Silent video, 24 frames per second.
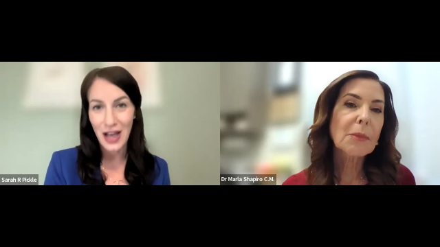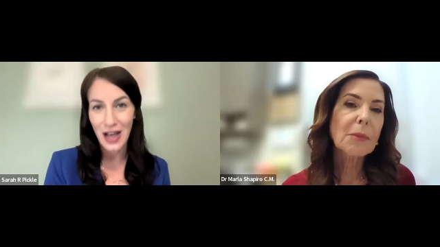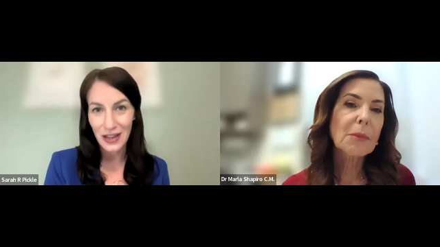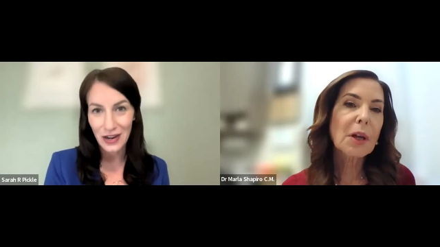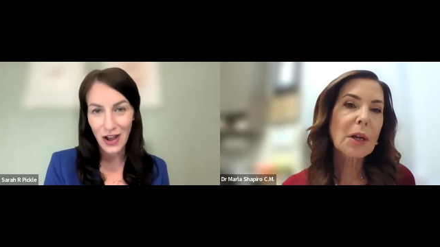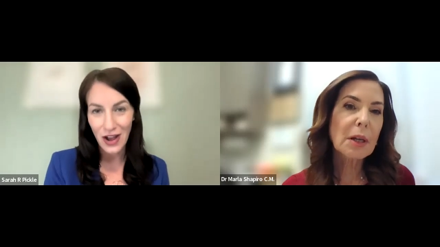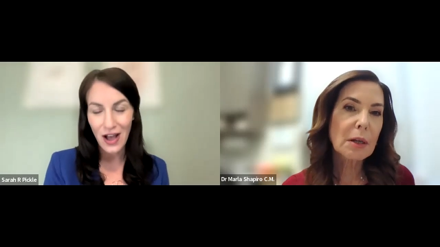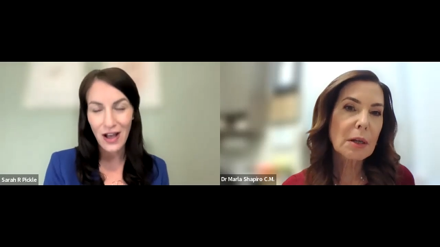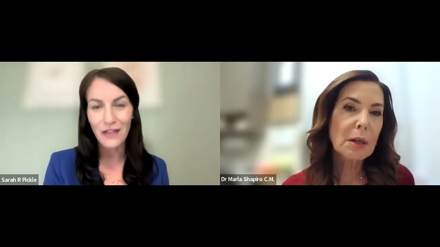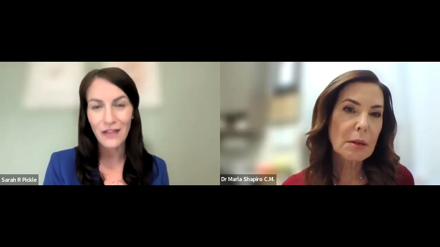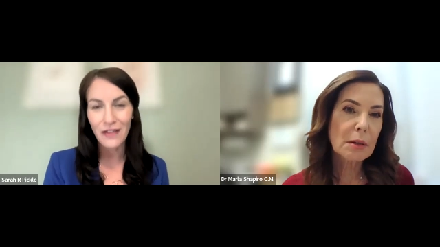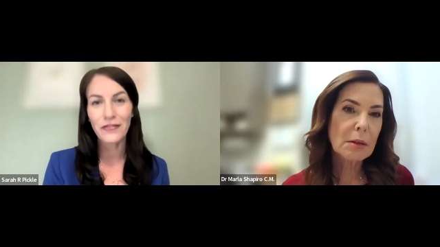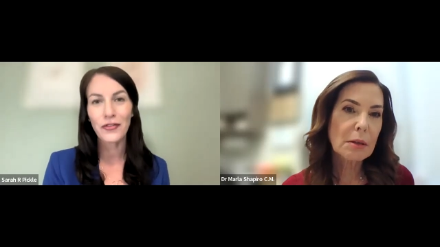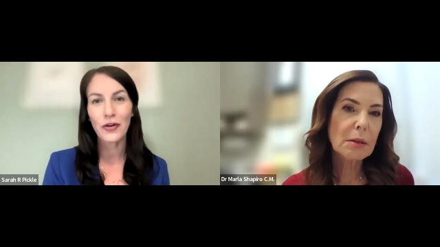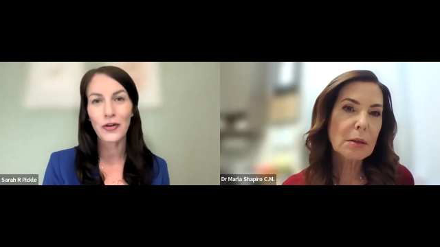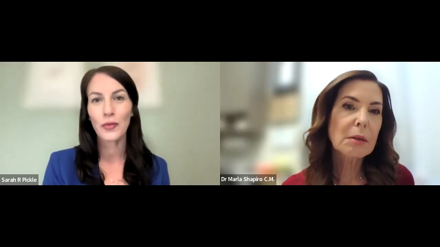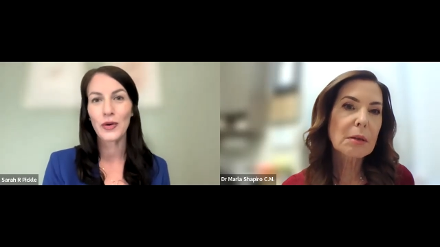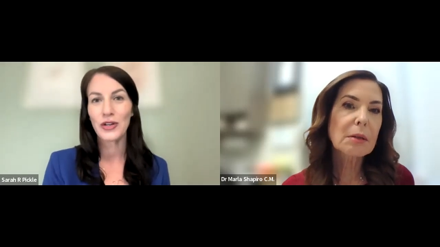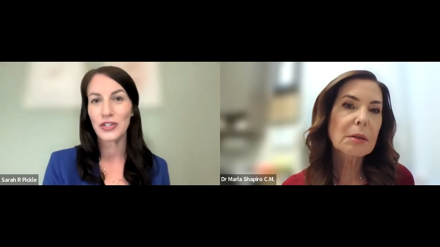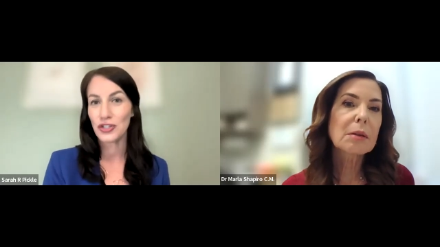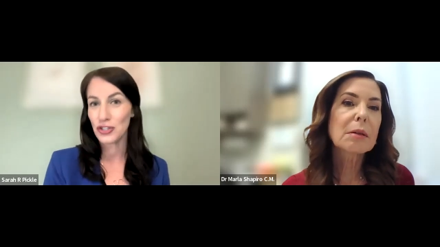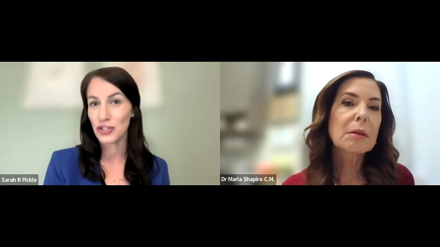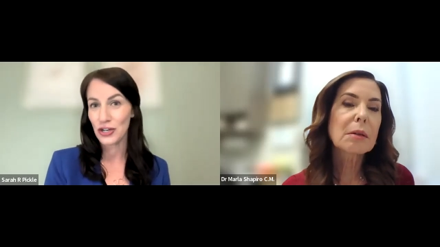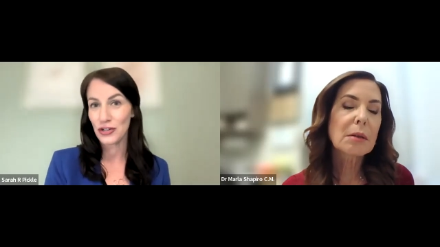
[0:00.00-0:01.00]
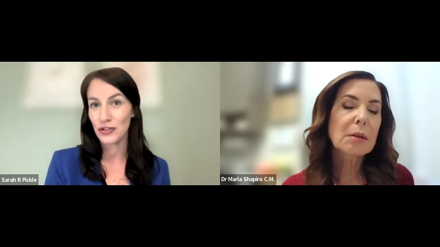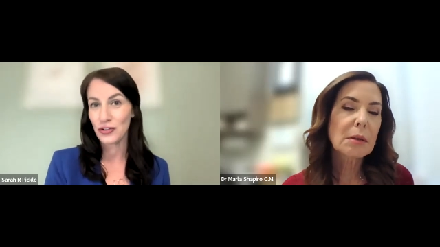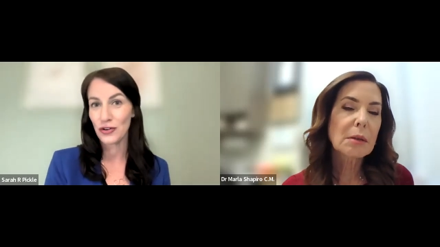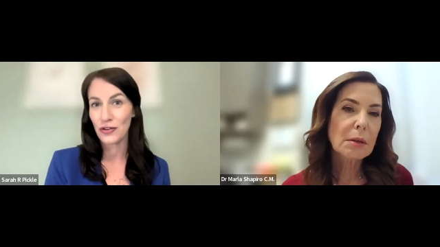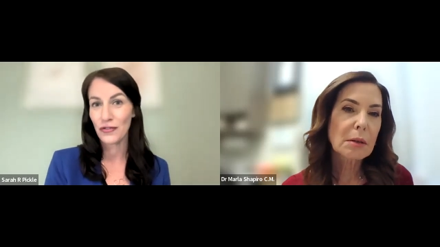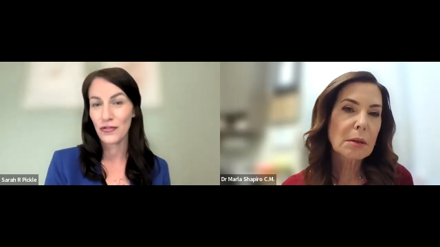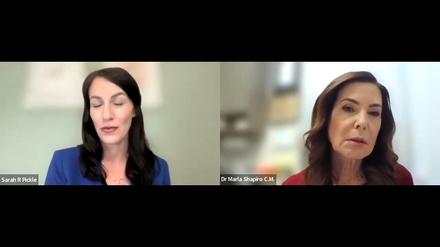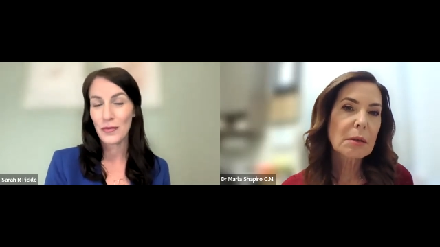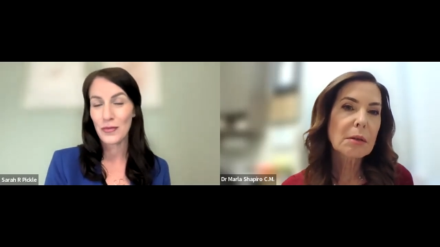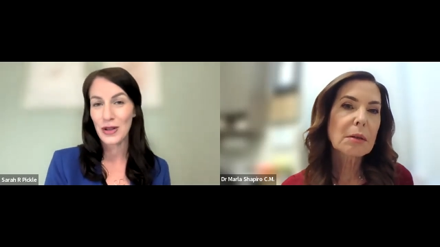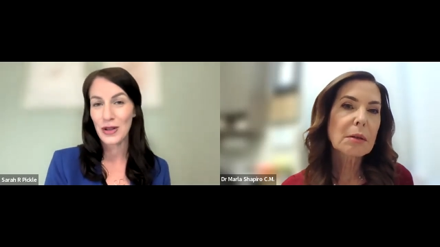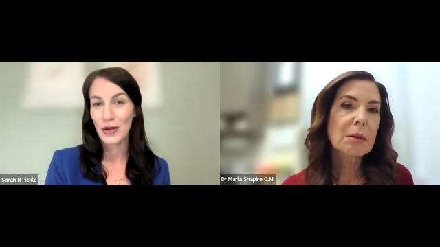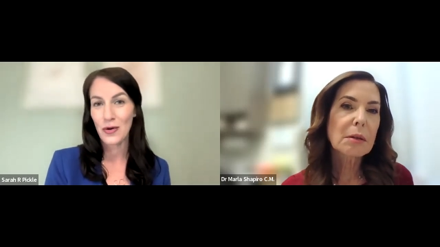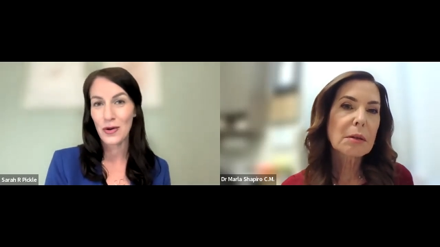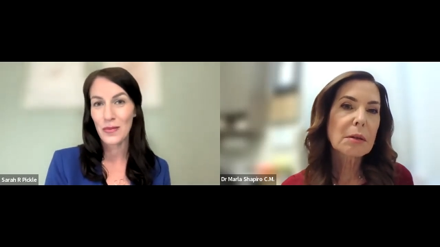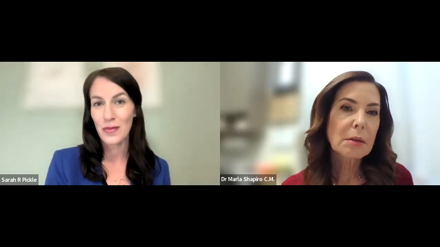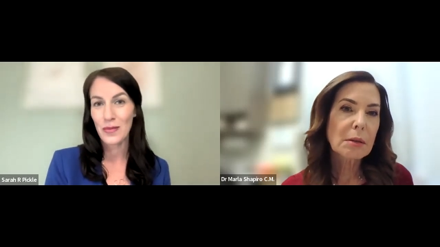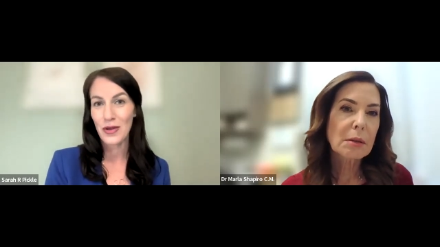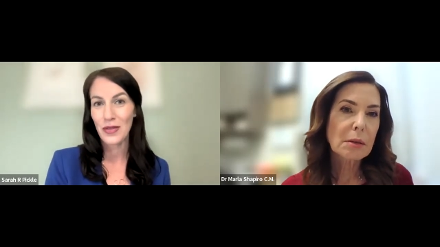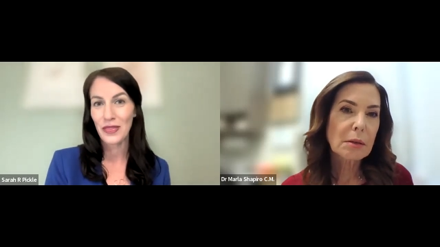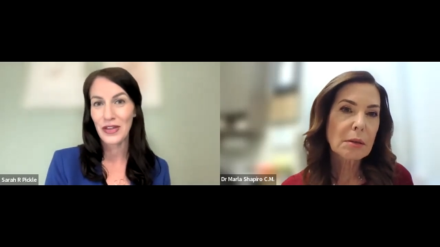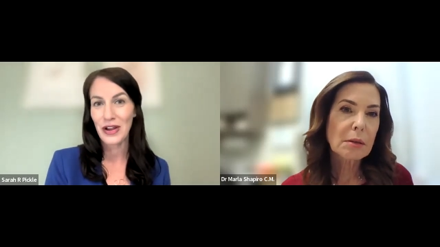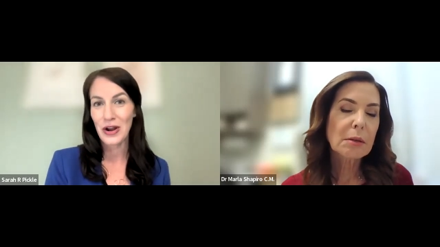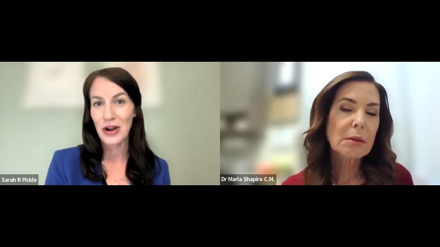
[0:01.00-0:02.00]
Speaker 1: cutoff for which gender affirming
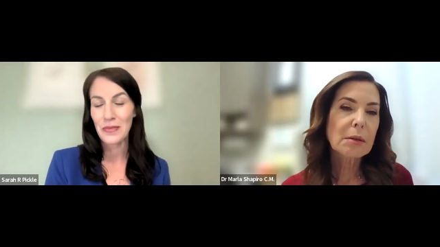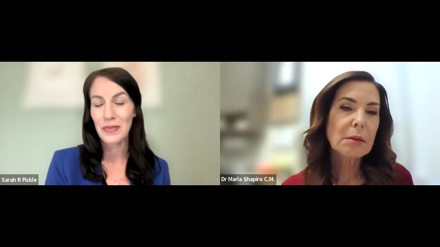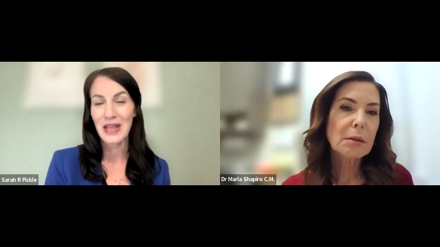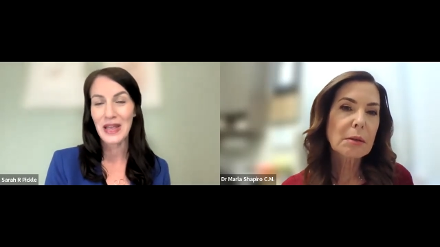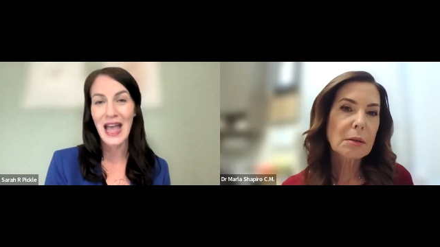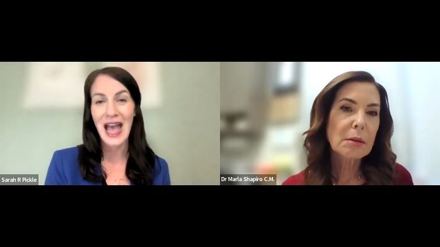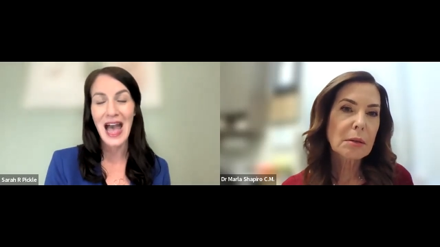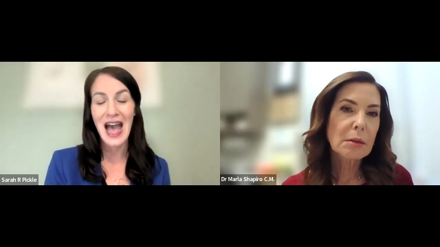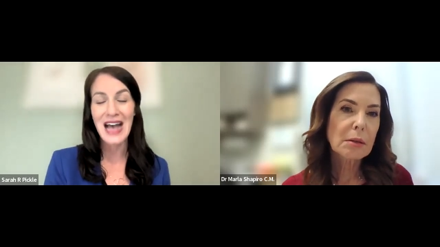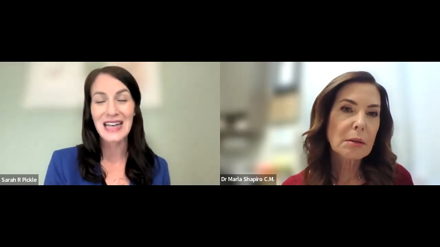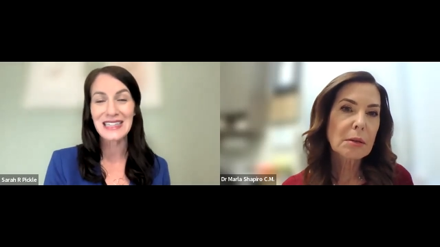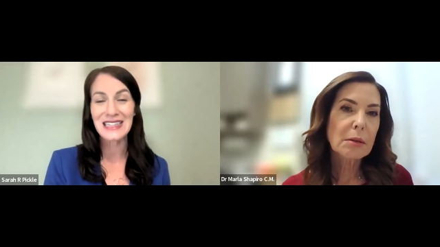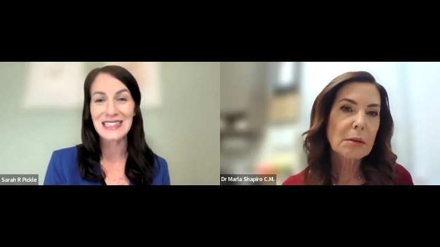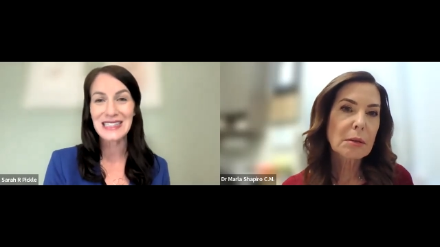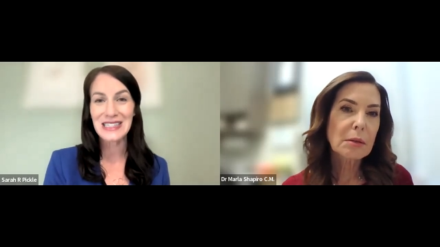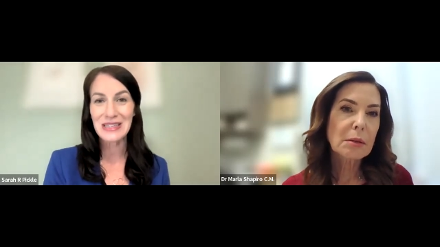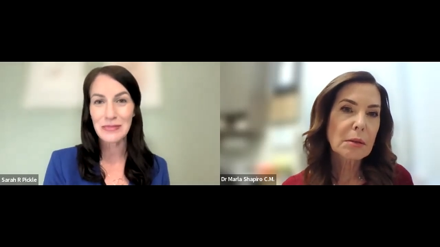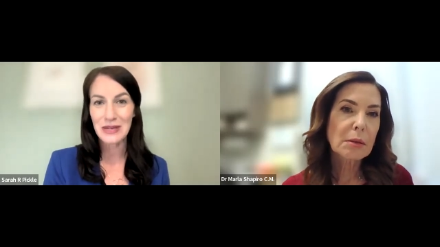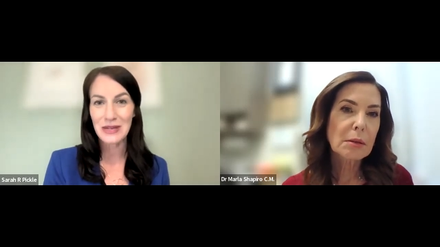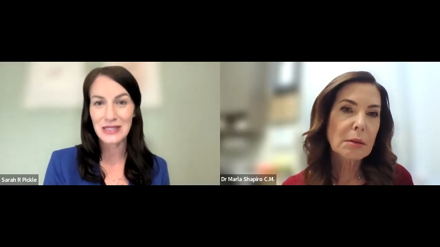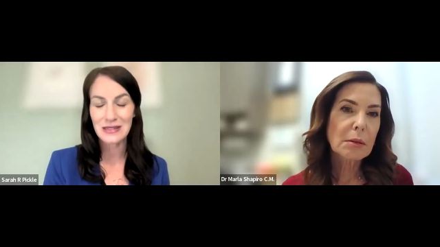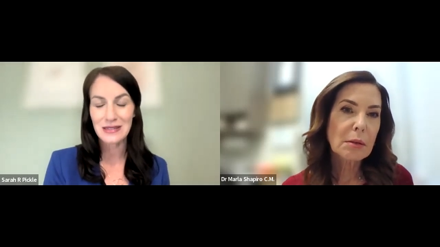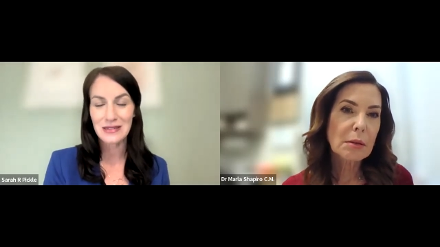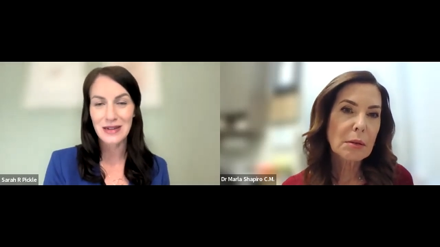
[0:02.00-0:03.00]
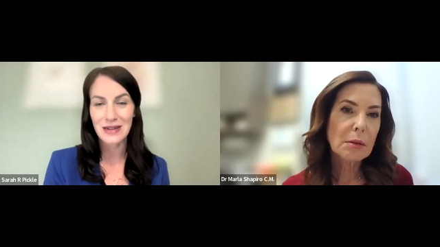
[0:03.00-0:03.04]
hormone therapy has to be